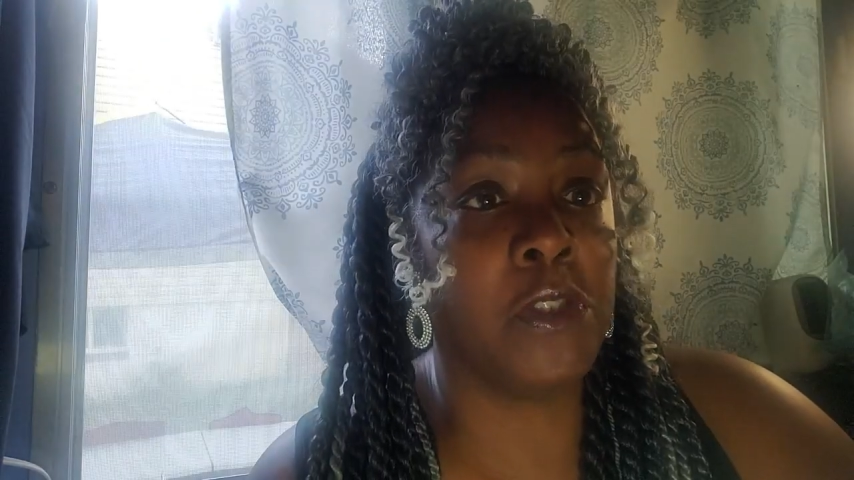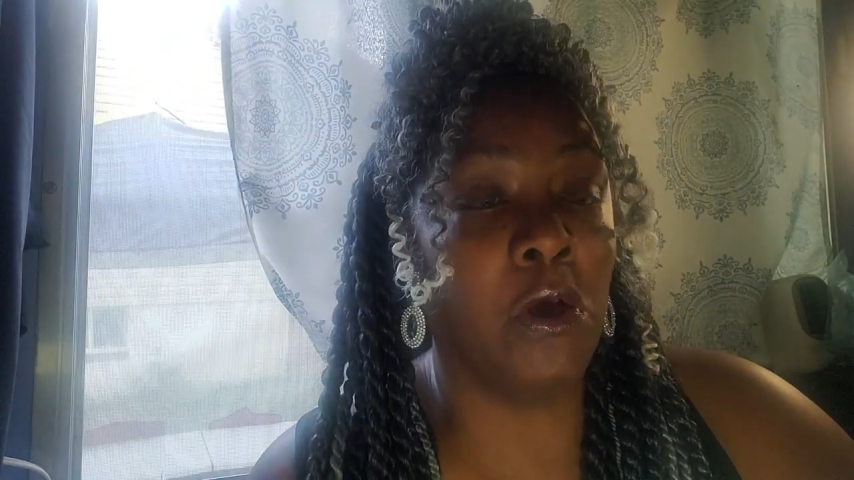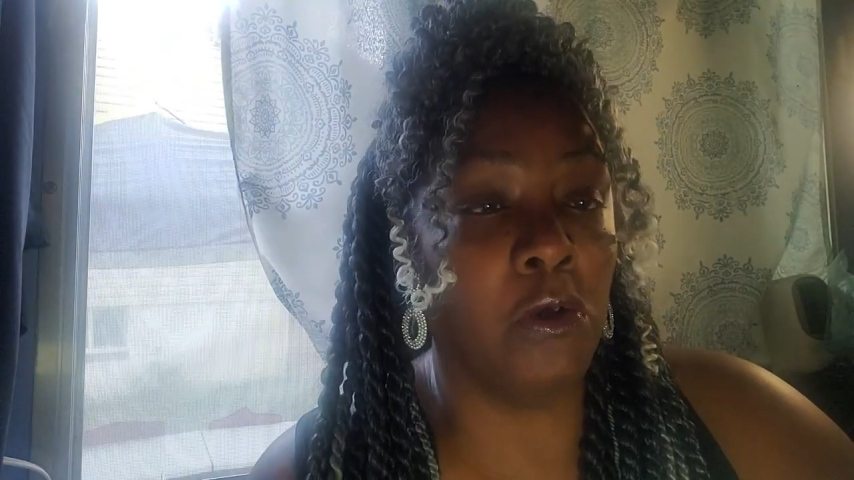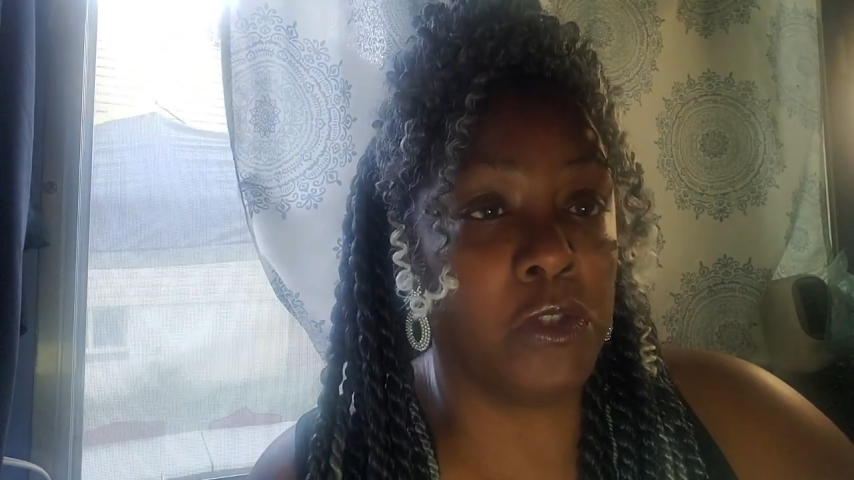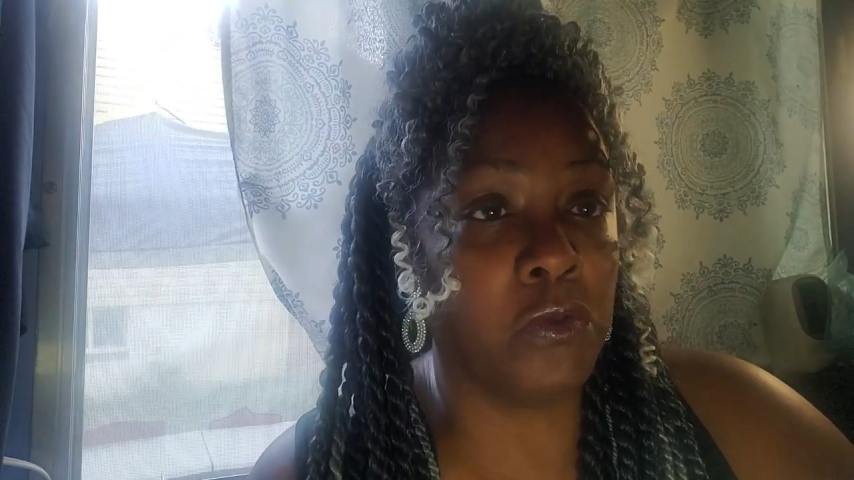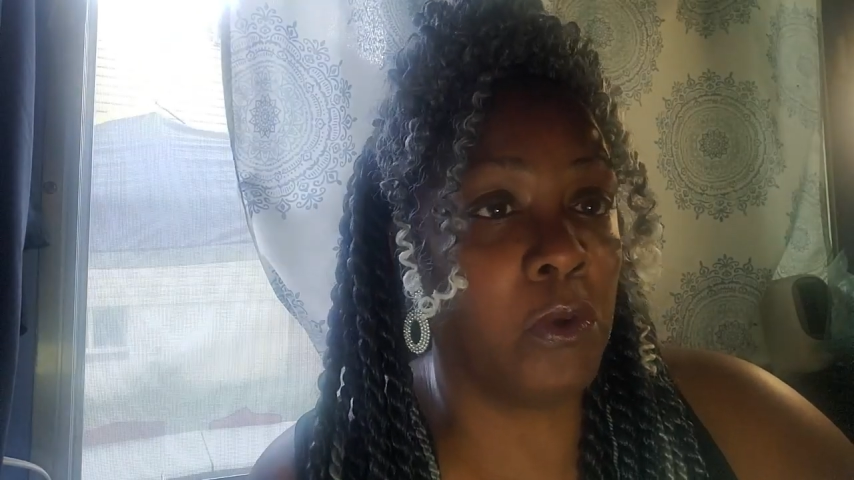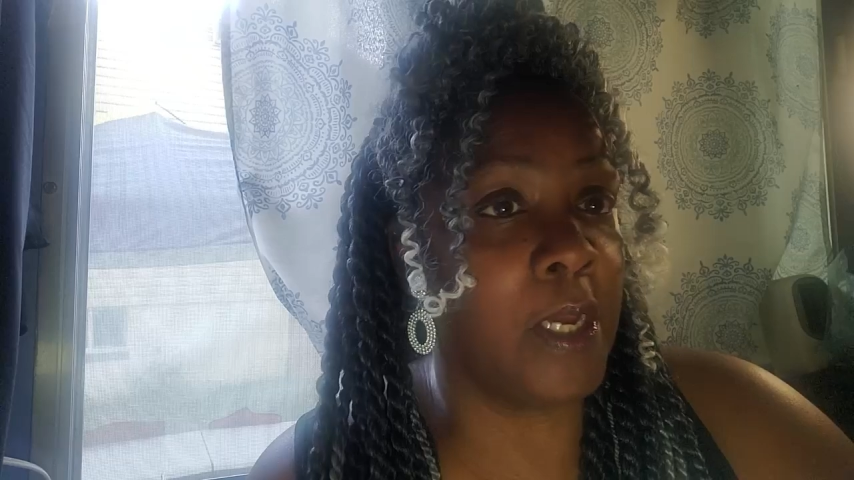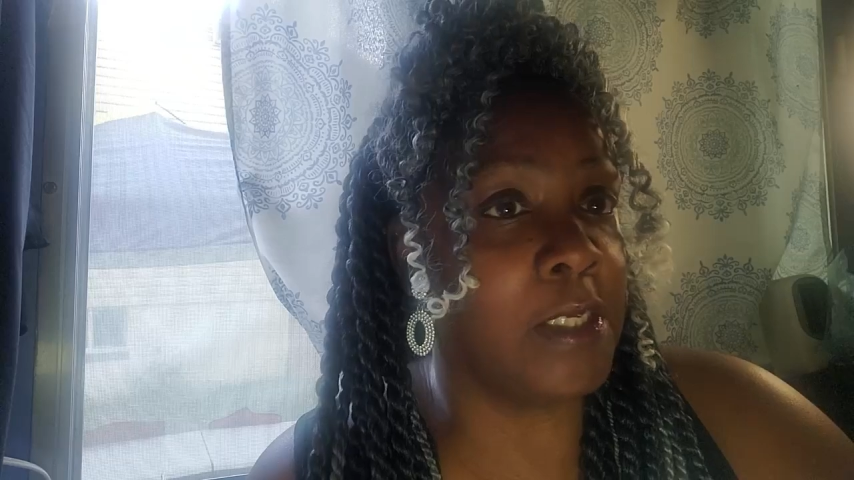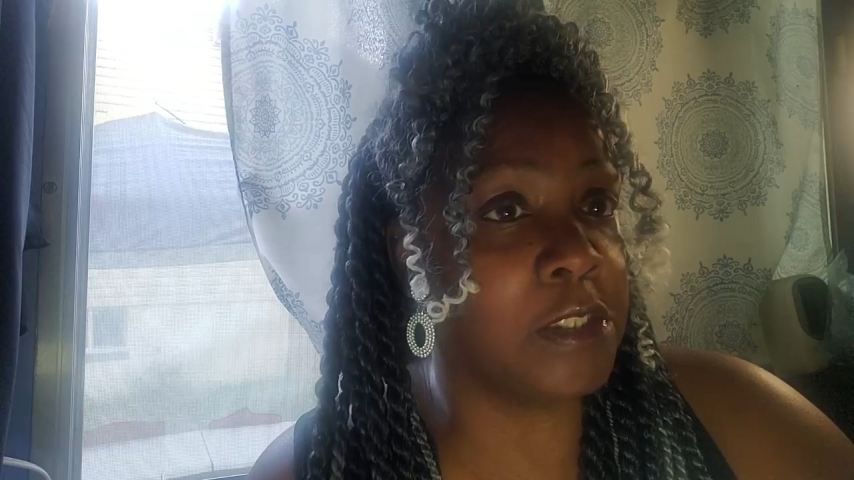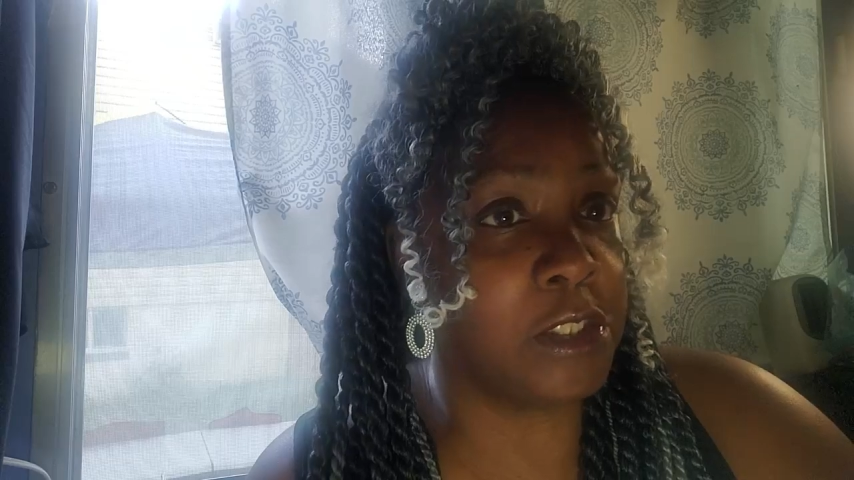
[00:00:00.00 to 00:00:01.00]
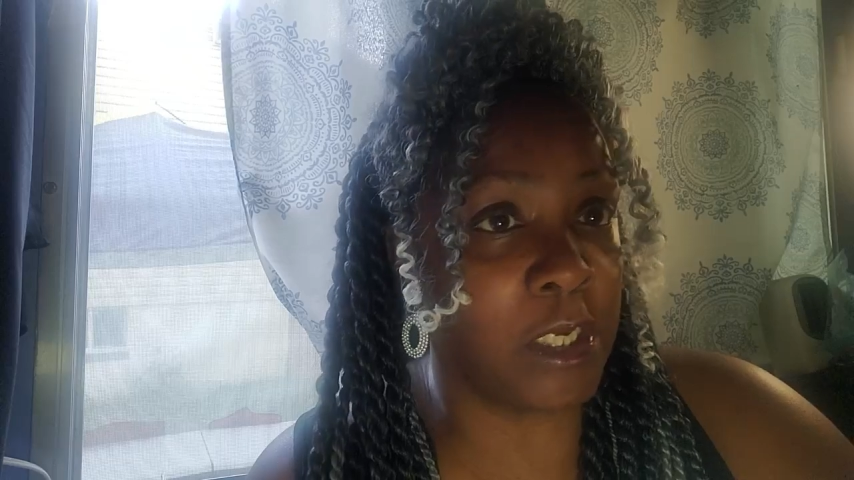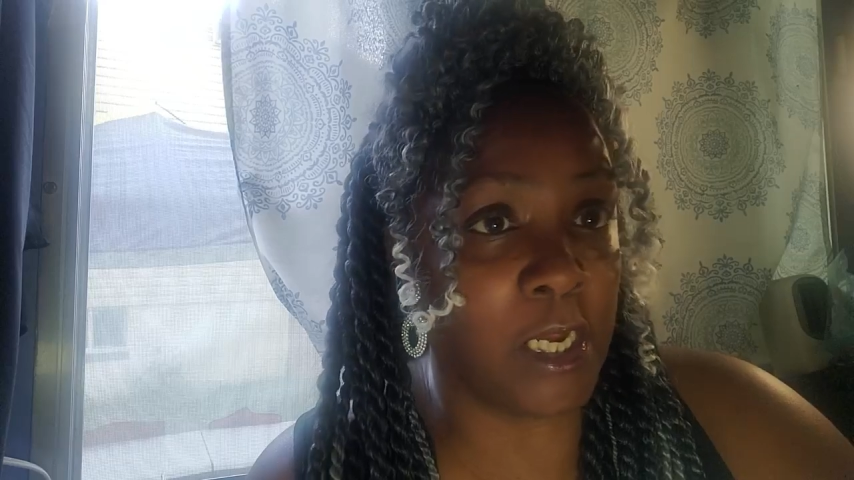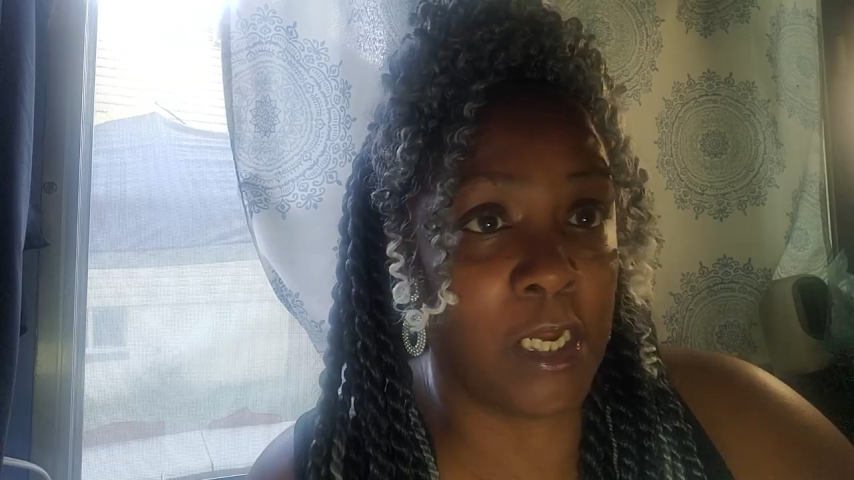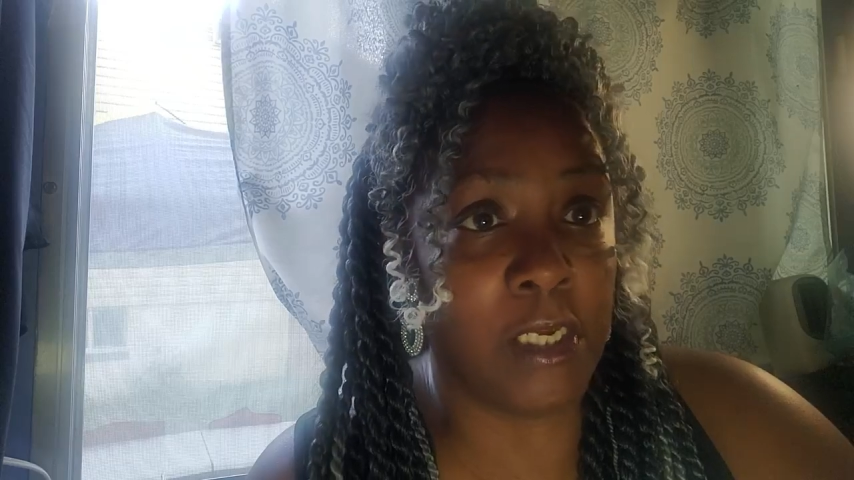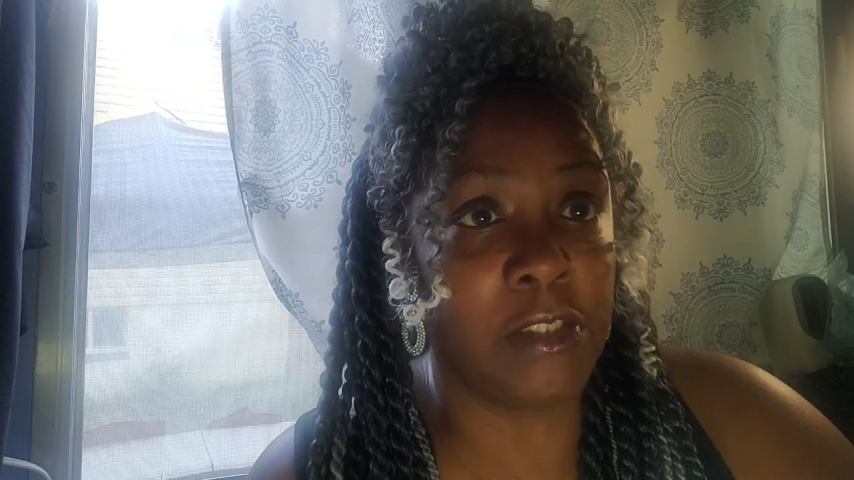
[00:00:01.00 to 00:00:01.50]
cultural
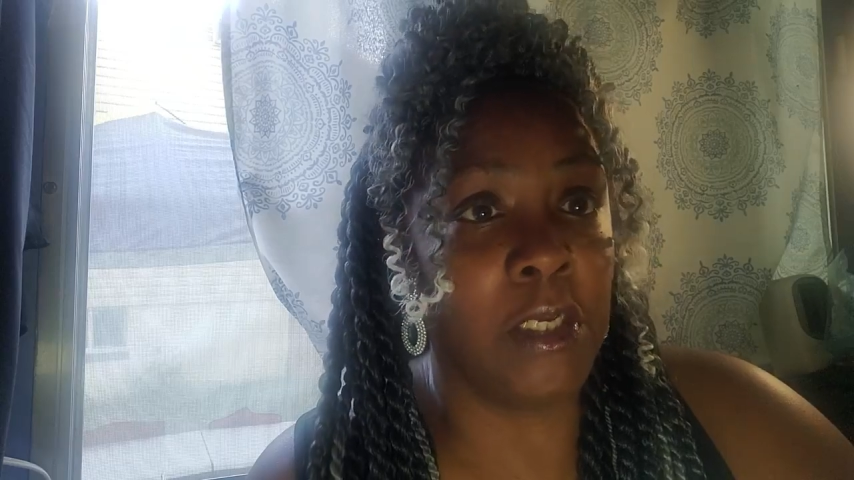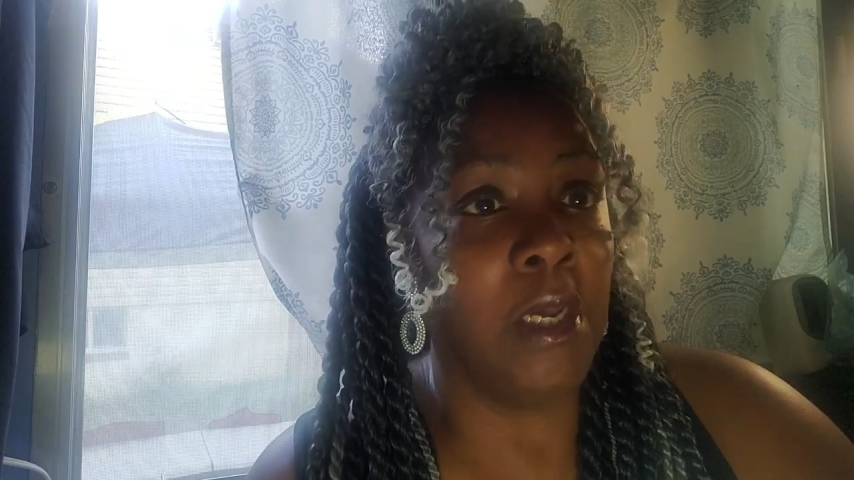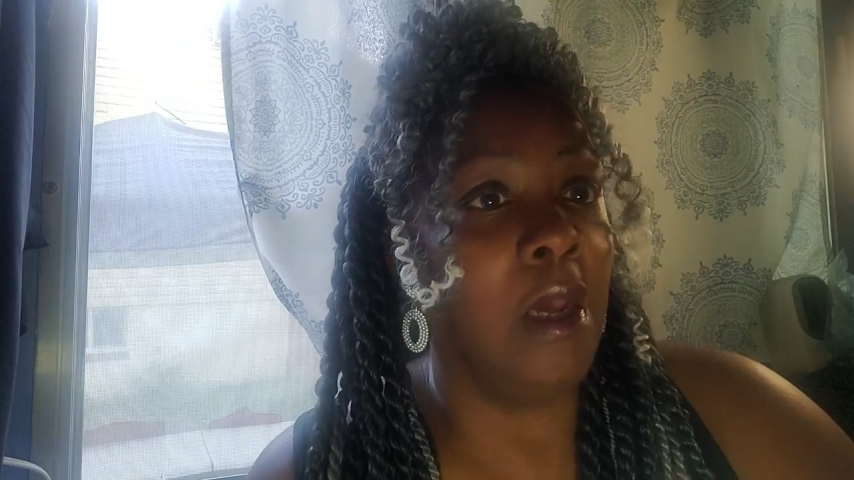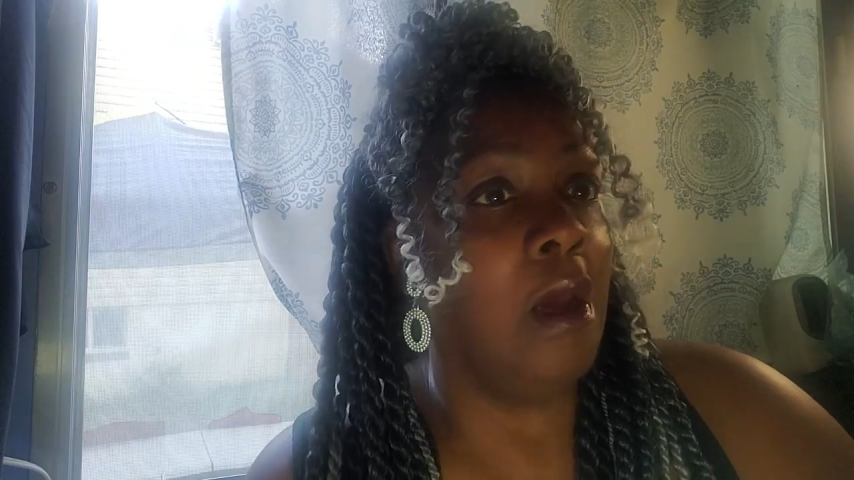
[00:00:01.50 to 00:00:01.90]
exchange.